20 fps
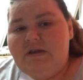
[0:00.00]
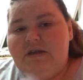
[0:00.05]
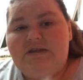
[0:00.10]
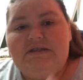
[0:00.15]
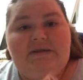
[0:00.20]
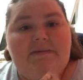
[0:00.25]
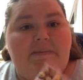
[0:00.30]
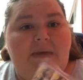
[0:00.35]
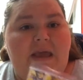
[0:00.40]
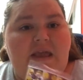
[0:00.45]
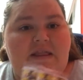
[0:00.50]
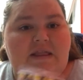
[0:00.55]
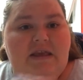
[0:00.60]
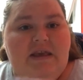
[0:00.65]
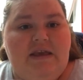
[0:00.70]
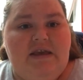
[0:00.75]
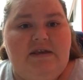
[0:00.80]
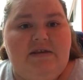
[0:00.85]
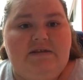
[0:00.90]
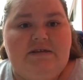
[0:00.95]
to make
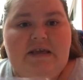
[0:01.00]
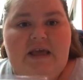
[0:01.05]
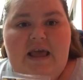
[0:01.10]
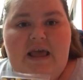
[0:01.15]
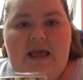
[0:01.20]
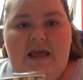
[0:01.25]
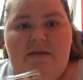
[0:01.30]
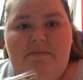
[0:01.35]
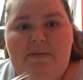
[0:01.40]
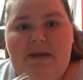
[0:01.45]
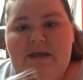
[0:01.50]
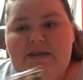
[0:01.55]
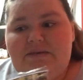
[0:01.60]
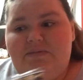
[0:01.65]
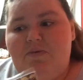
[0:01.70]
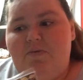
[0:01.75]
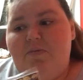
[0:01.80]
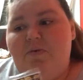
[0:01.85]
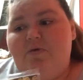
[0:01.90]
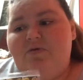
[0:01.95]
these and make some
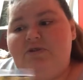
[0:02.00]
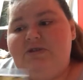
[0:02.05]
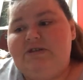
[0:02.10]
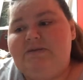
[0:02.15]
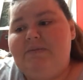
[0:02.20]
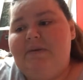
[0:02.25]
emojis.